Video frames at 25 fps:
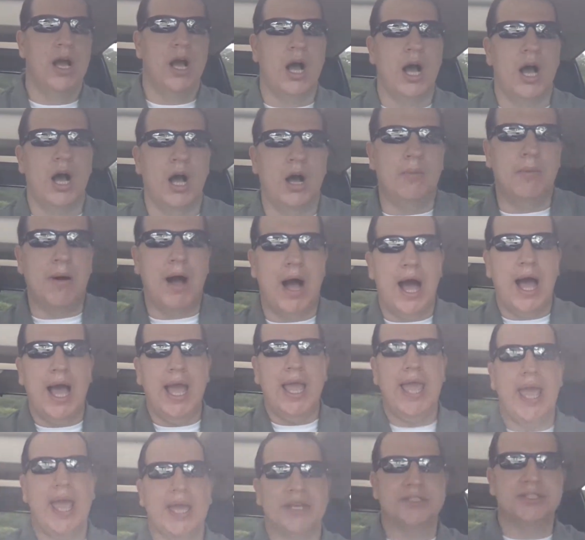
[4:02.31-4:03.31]

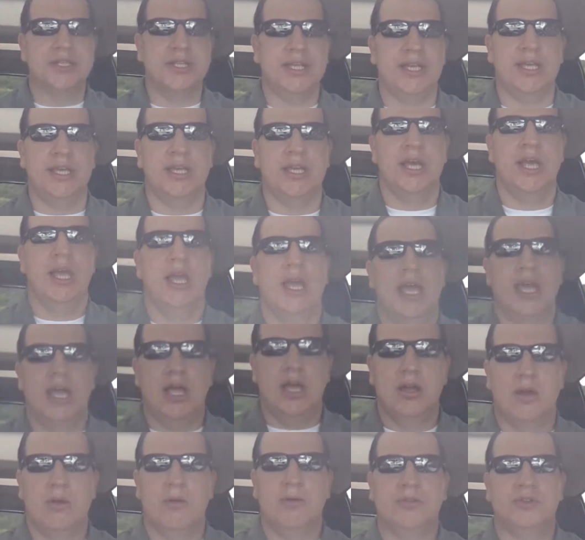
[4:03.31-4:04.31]
I actually
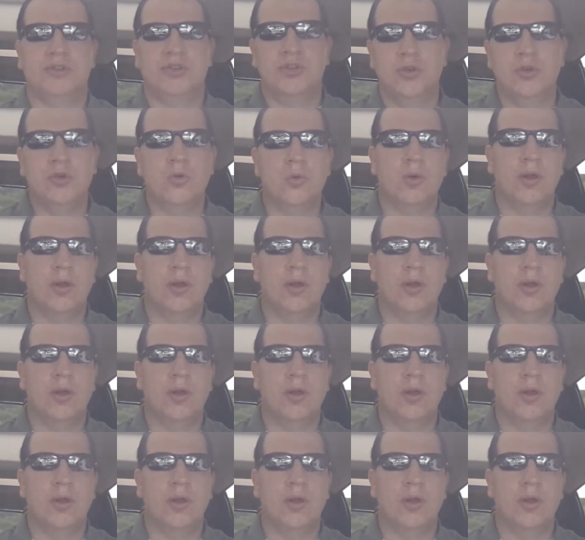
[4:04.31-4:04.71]
do